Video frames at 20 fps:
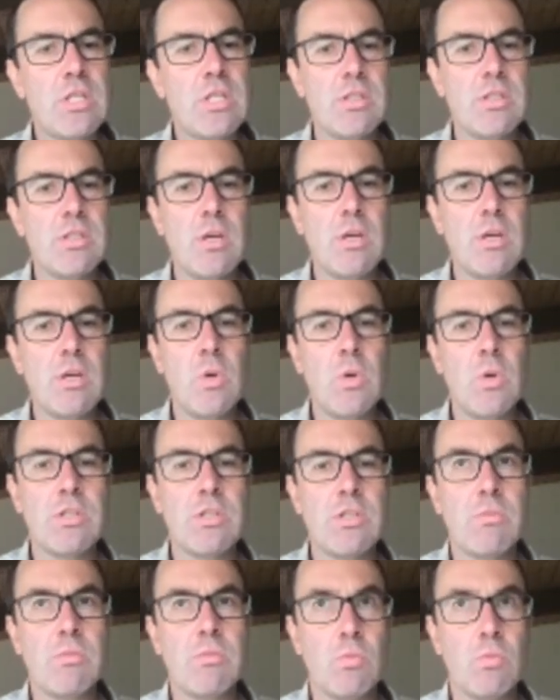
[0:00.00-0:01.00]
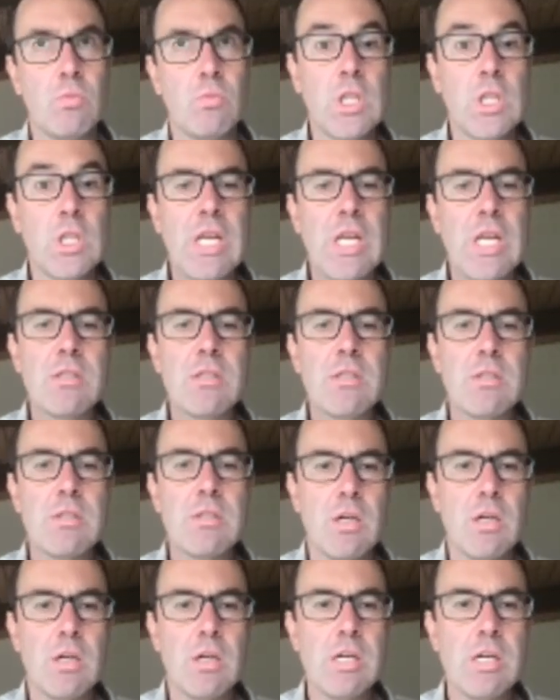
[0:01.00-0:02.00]
that what's really
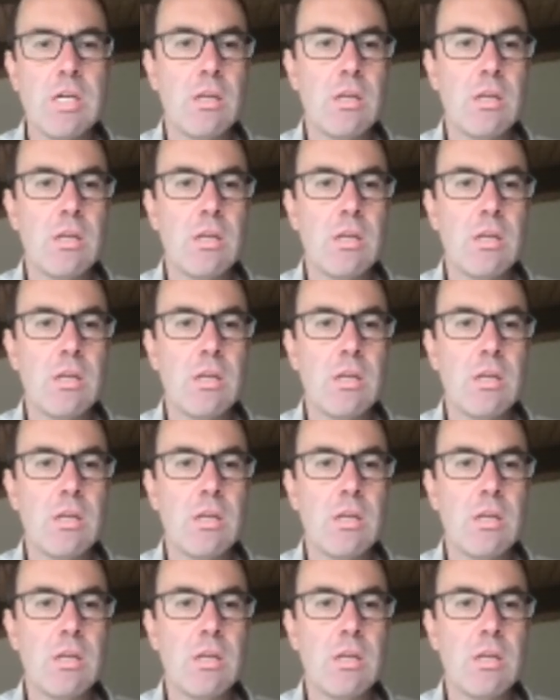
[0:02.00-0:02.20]
necessary